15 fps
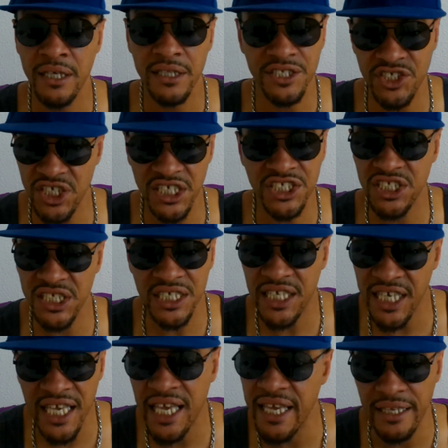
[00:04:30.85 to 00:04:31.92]
The judges,
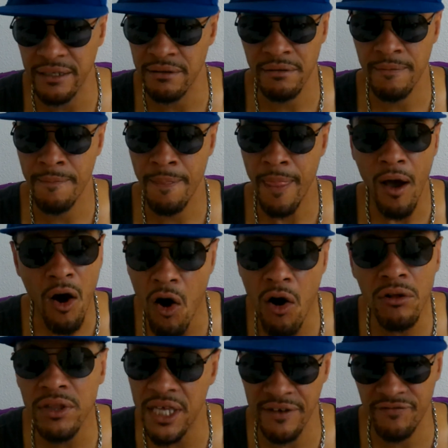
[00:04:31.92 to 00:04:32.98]
again,
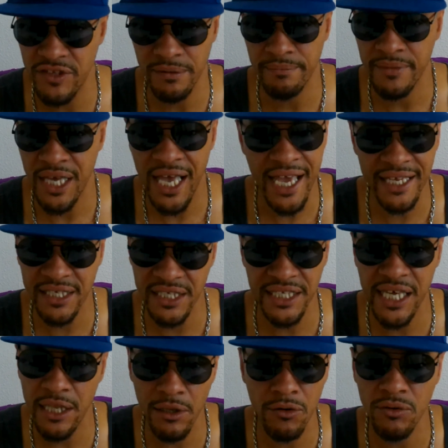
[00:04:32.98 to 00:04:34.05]
all of them had
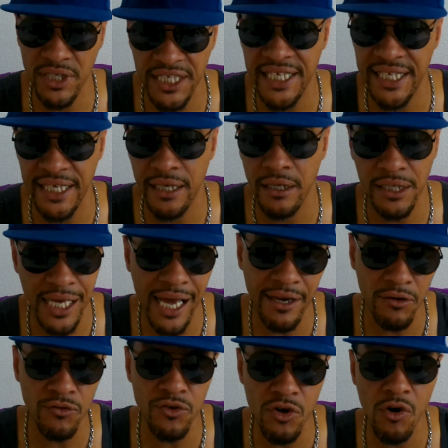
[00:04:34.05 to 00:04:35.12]
Canelo leading. Now, I
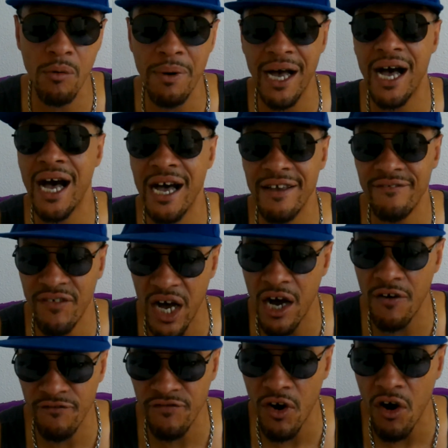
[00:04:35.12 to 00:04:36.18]
don't know about
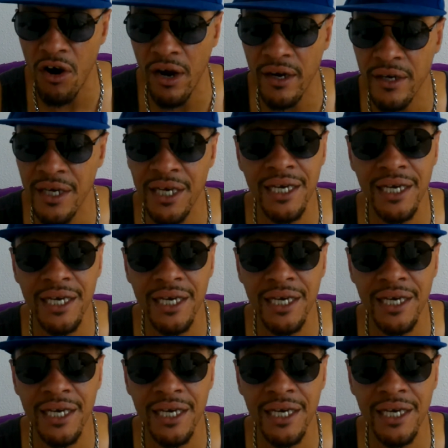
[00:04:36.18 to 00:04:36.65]
how far.